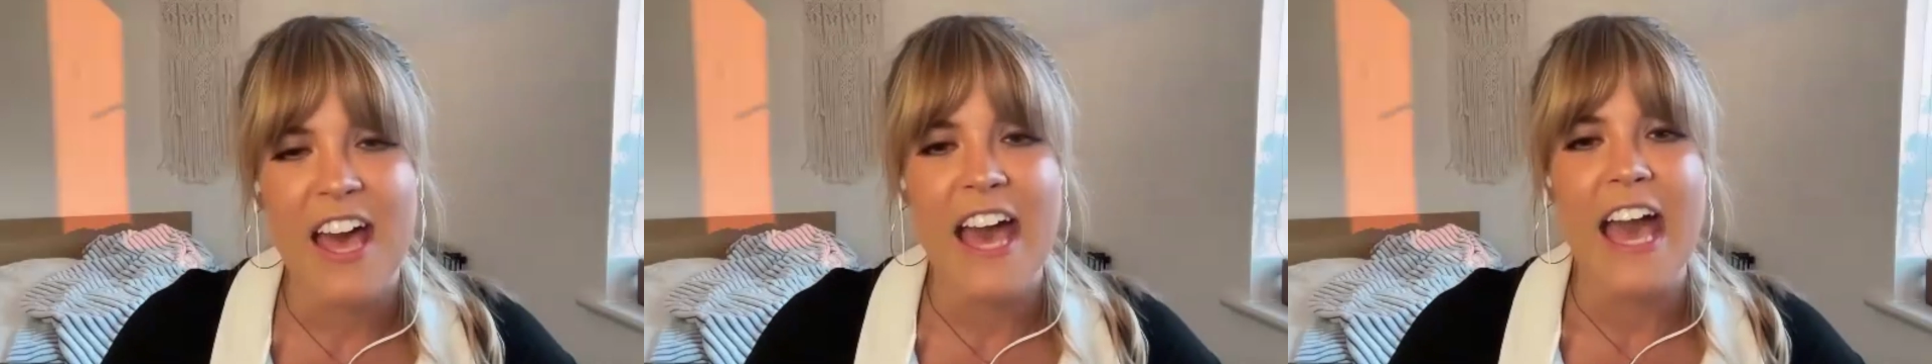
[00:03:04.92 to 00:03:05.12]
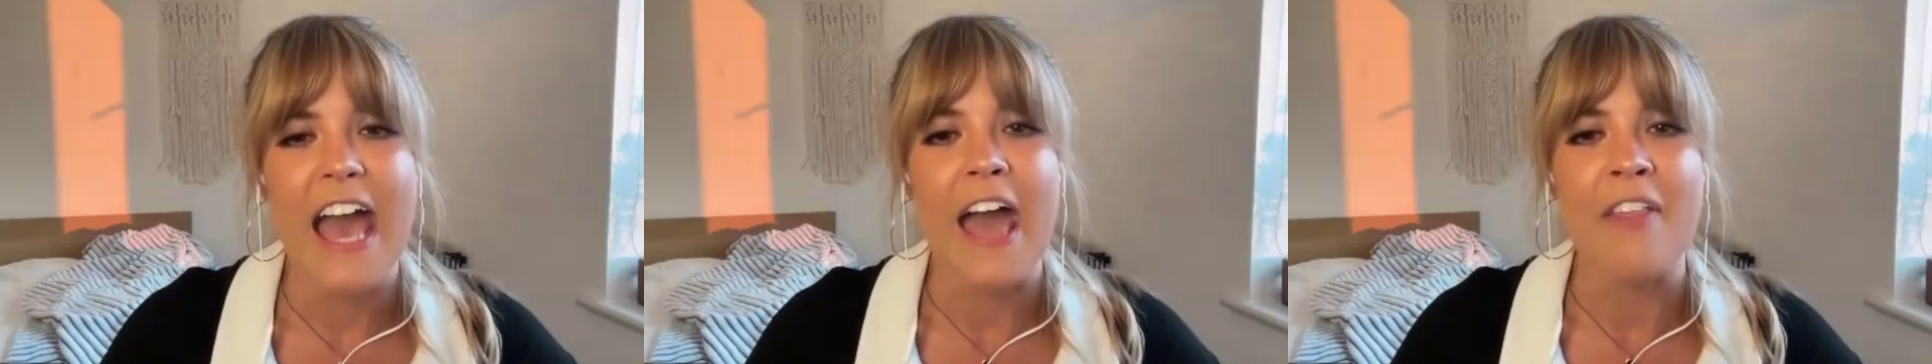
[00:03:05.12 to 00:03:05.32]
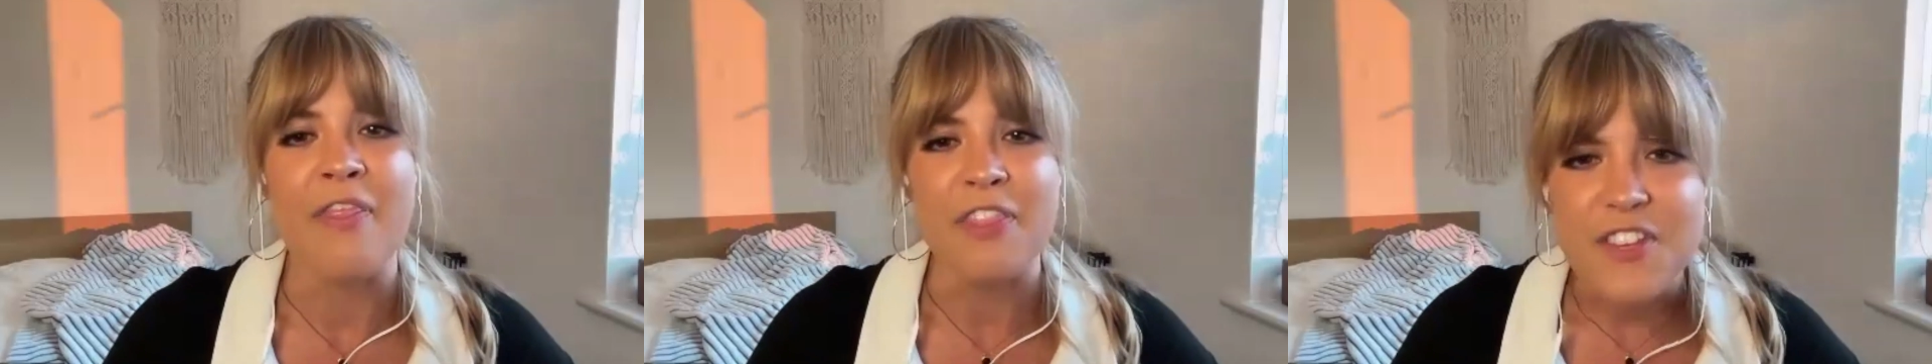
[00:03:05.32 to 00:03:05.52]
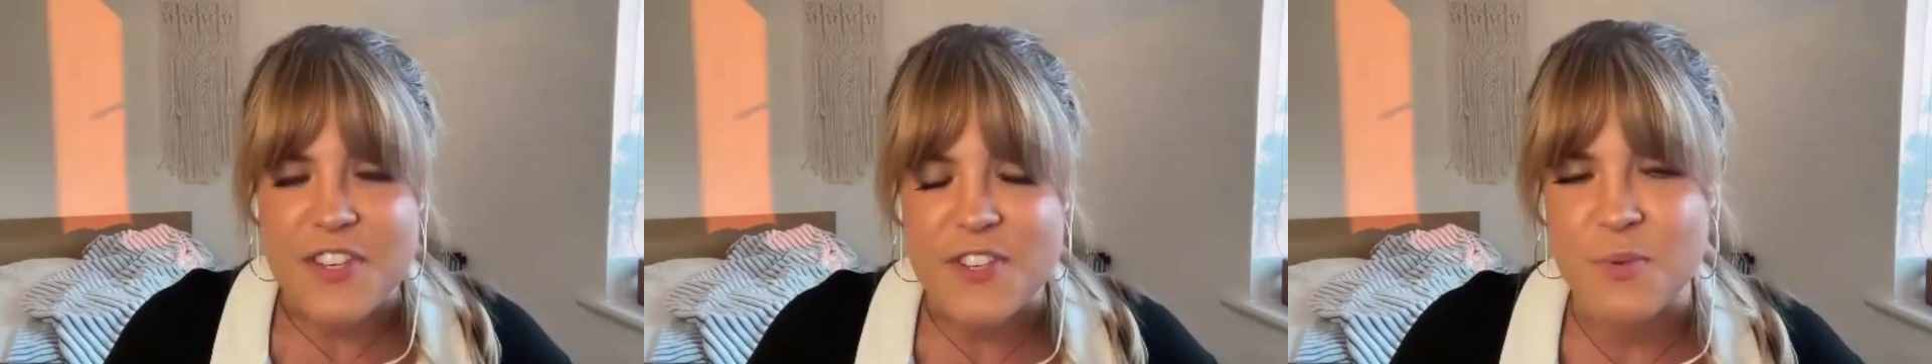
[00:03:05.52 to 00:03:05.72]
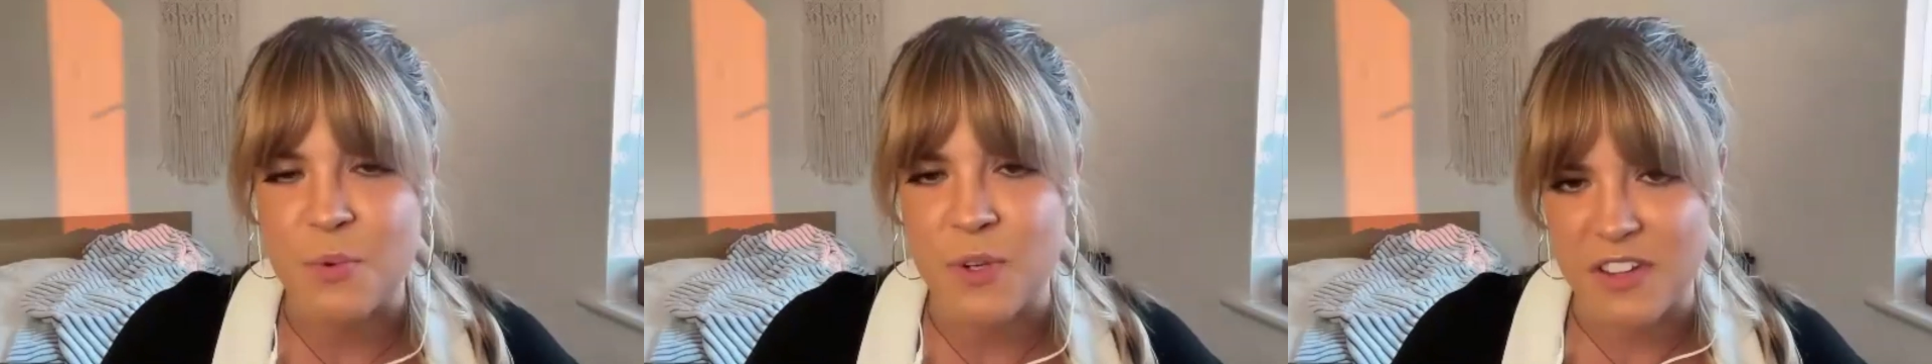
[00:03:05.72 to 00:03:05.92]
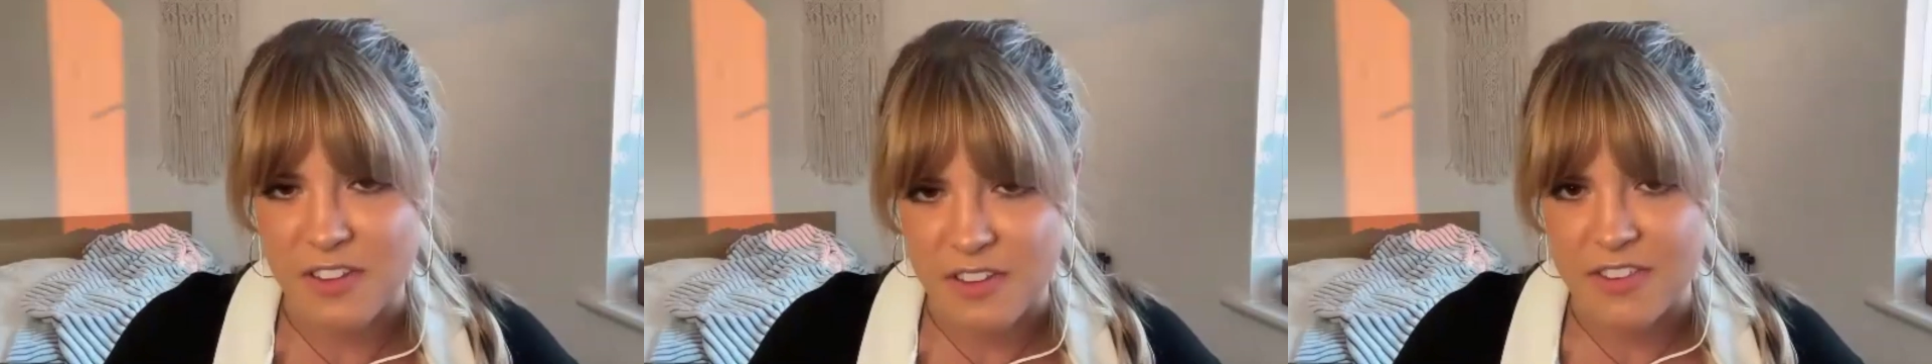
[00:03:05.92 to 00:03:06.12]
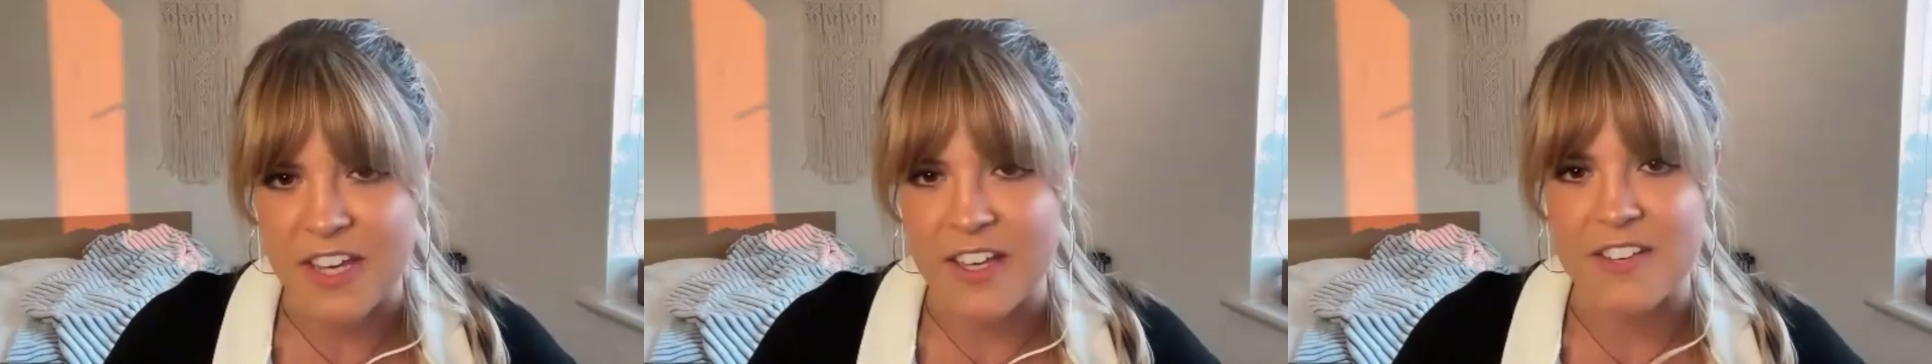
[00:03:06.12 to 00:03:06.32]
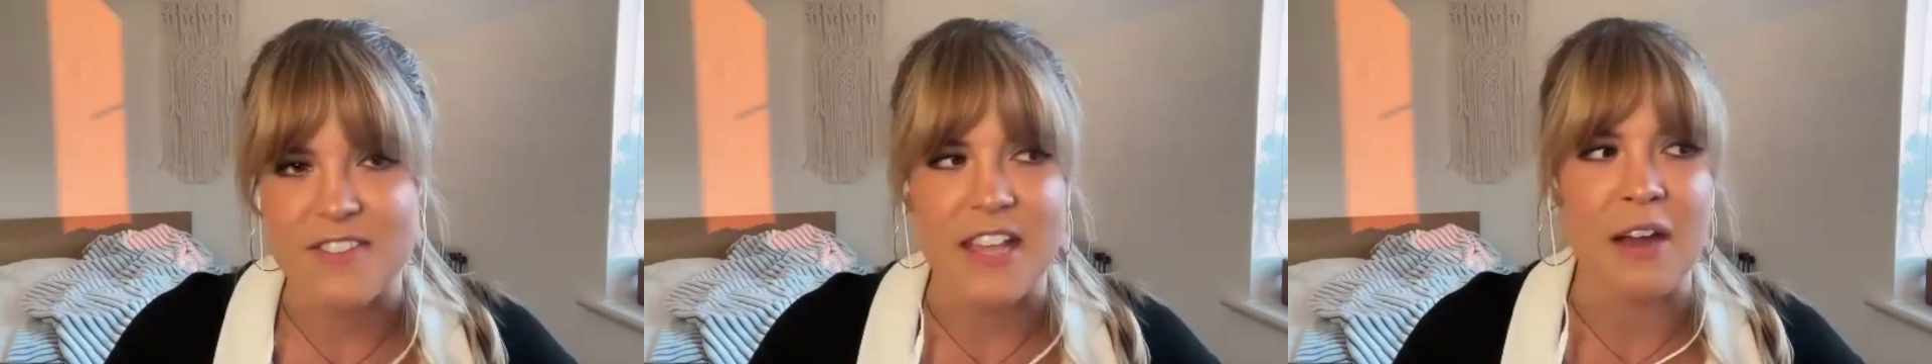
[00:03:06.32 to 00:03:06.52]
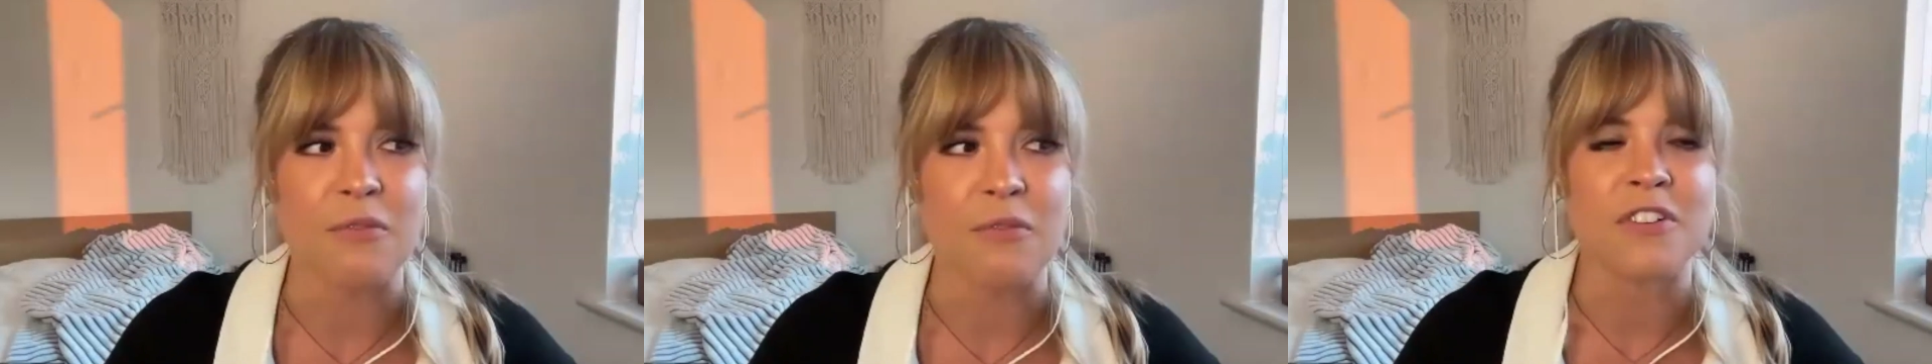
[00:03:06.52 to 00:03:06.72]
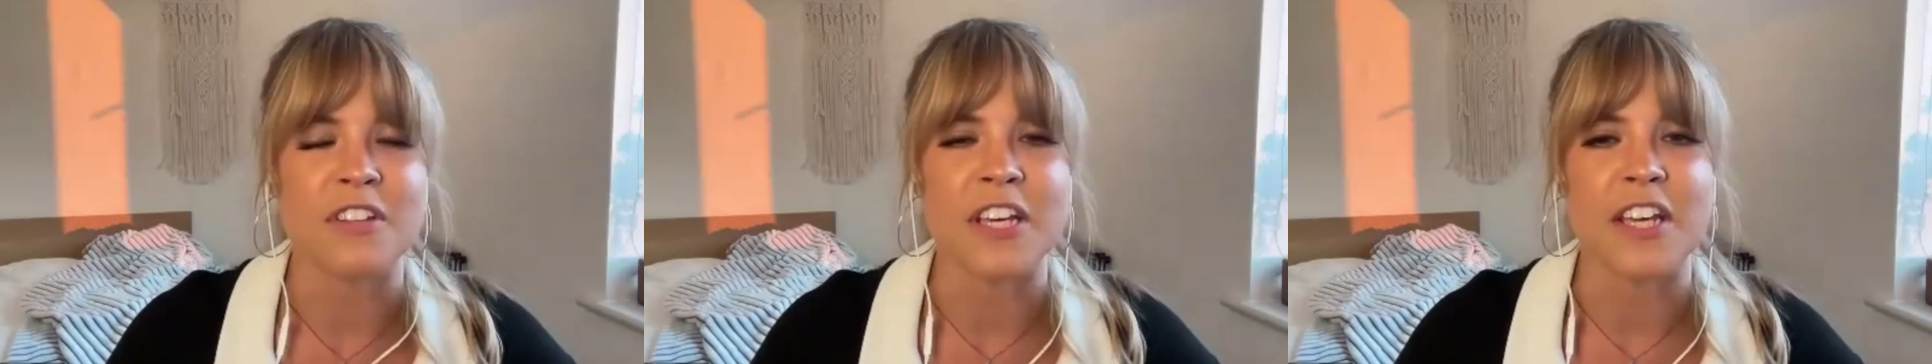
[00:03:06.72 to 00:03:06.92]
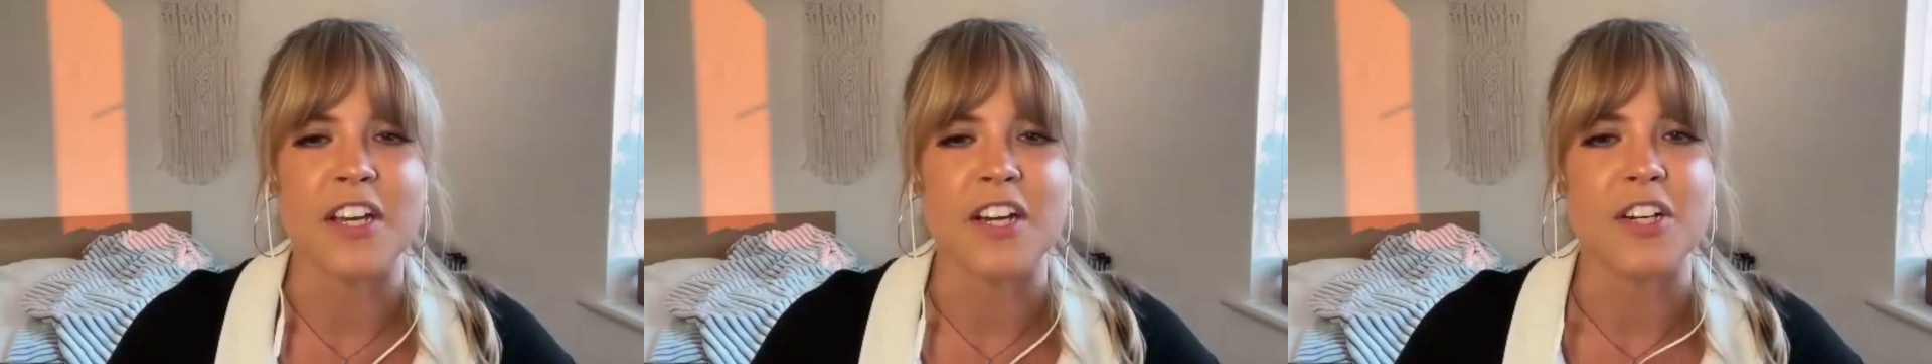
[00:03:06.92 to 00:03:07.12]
And this is one of the things that really